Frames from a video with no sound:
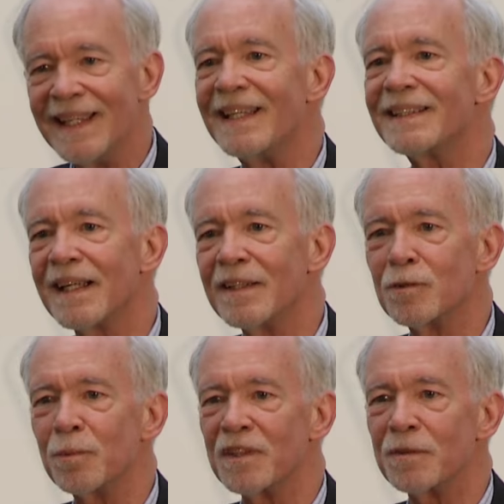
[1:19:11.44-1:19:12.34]
It
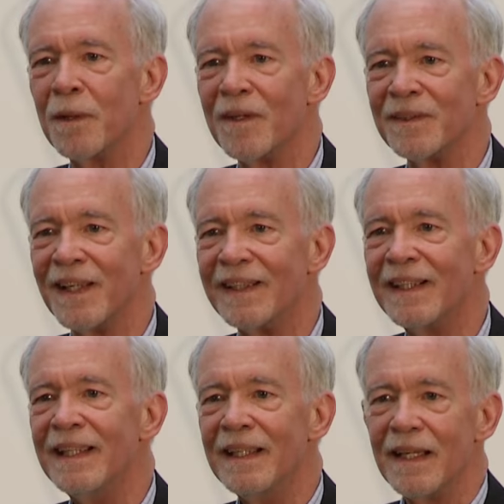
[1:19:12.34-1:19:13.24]
has responded
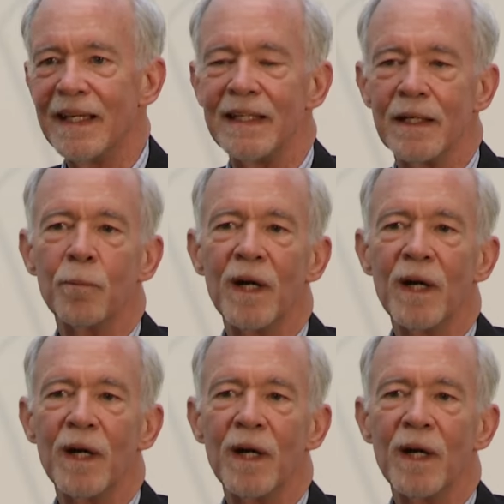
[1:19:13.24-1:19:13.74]
in a